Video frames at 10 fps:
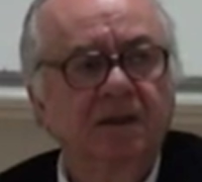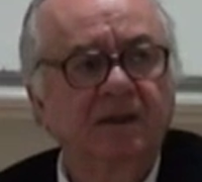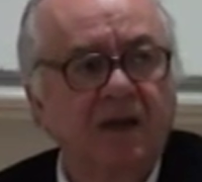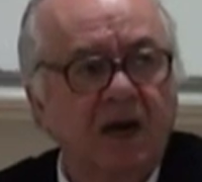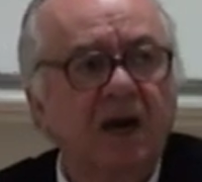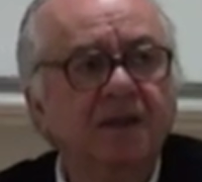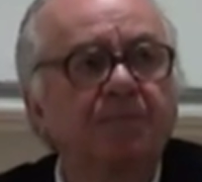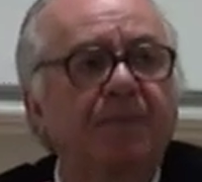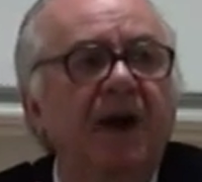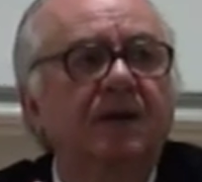They are the
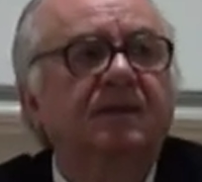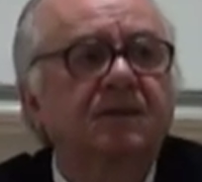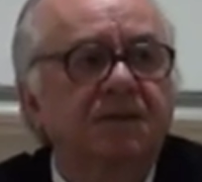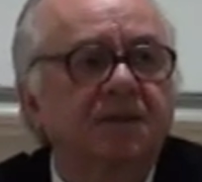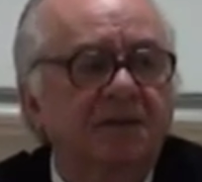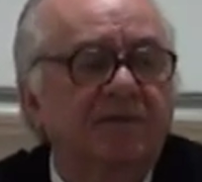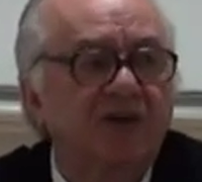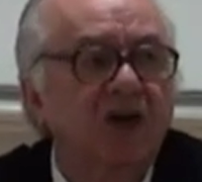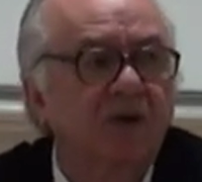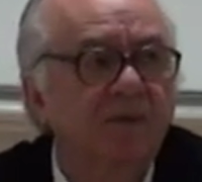practices of
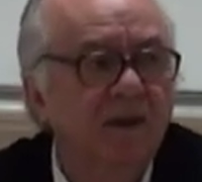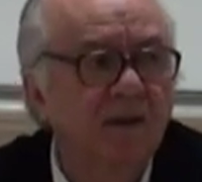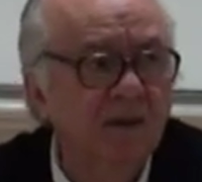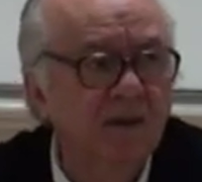knowing,